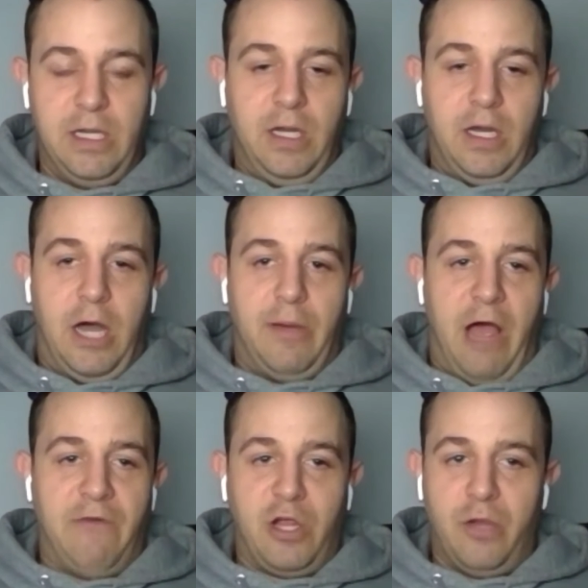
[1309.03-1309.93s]

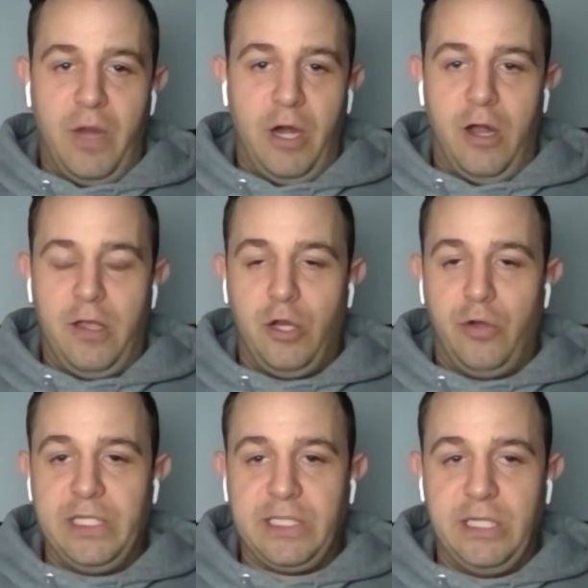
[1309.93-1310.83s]
Alvin Kamara, you know,
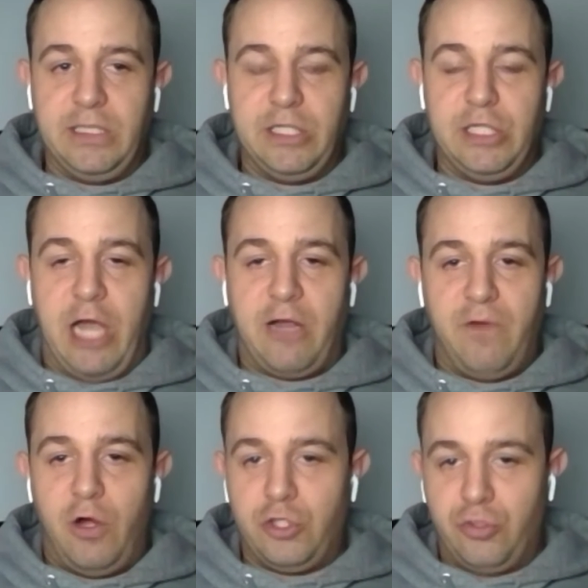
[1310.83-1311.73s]
he's the jack of
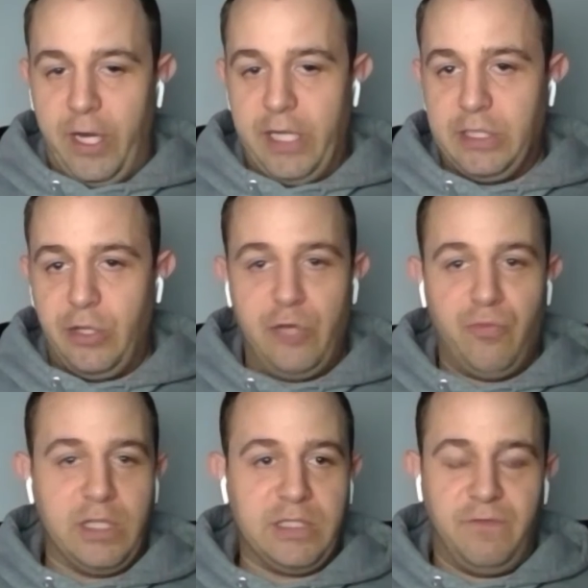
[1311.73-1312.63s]
all trades. You know, he
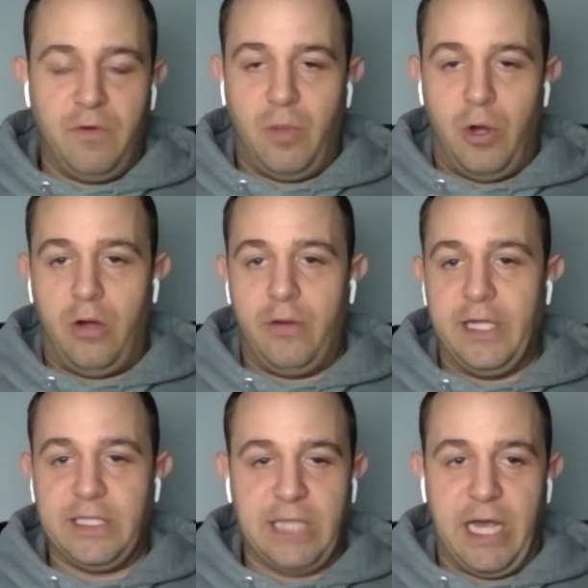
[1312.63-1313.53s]
runs the football
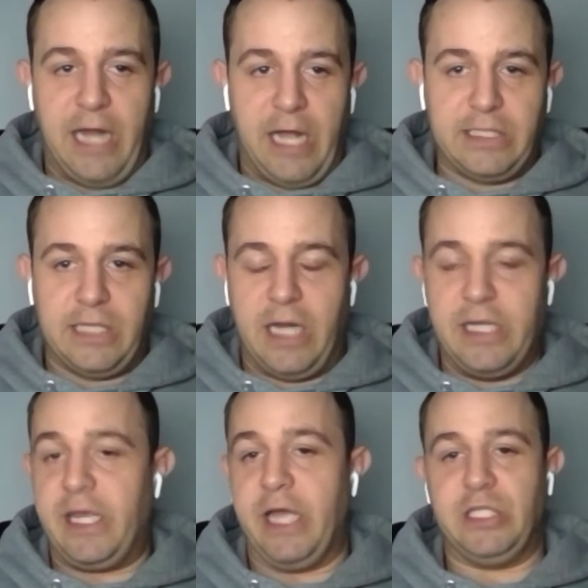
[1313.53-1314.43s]
inside, outside. He
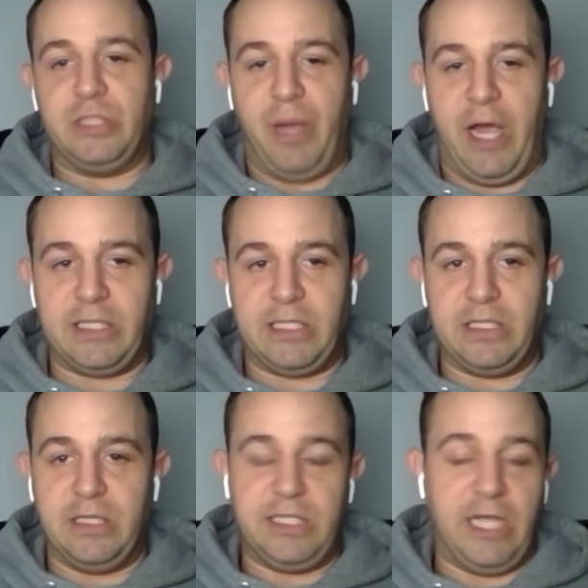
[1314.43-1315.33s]
catches
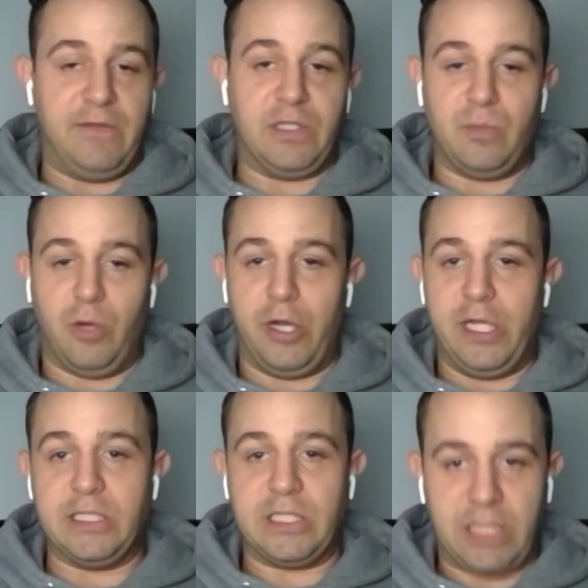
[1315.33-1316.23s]
passes. Latavius Murray,
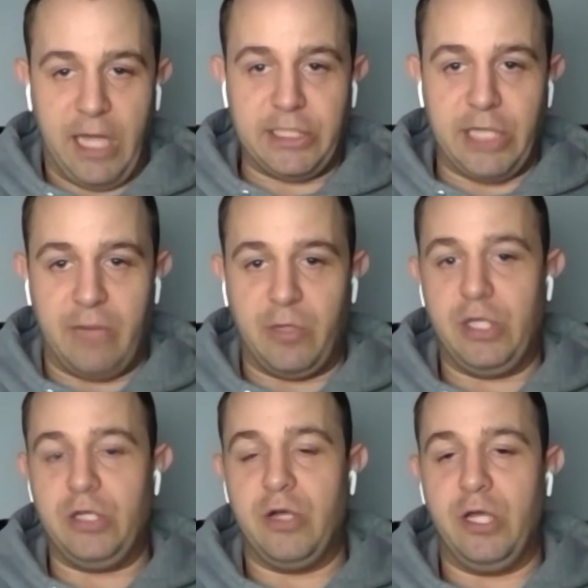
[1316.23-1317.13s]
he's a sledgehammer.
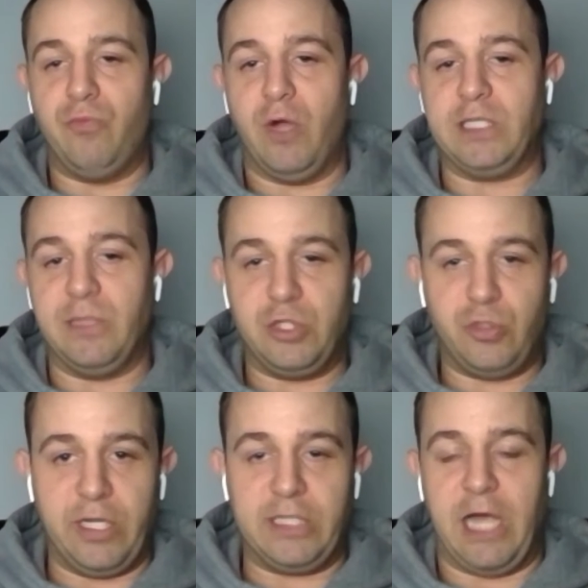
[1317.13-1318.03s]
He runs in
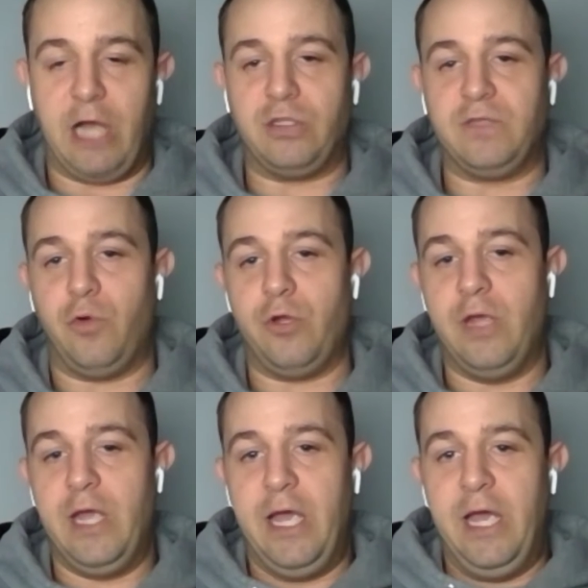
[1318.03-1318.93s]
between the tackles for you.
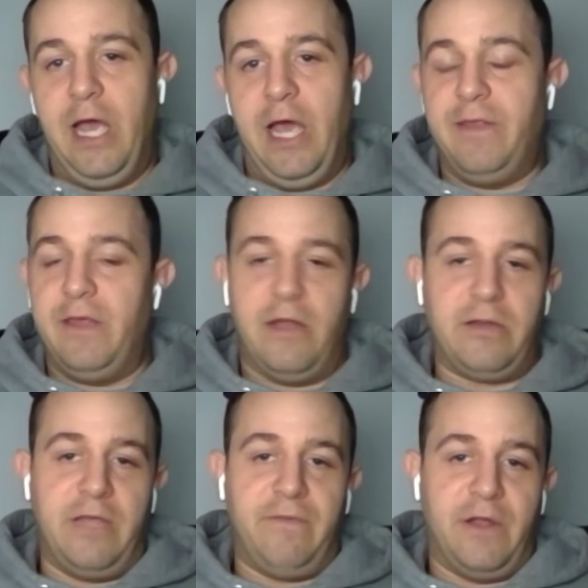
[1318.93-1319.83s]
And then their
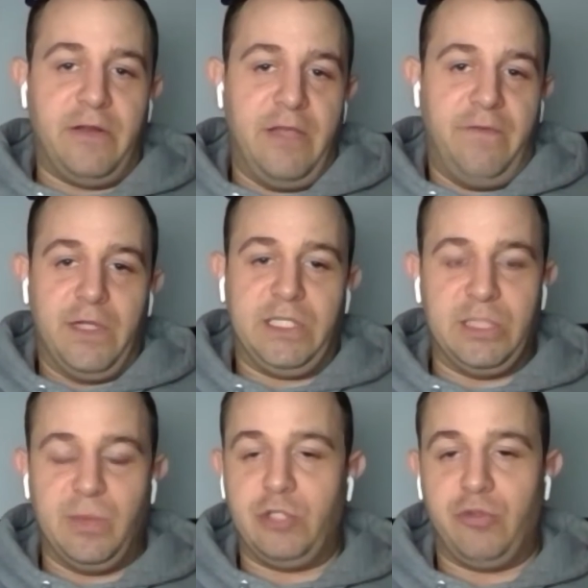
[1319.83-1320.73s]
defense has
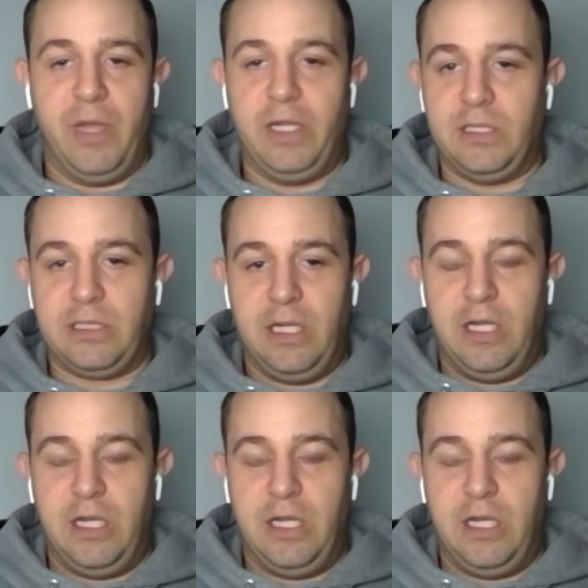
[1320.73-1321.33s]
been tremendous.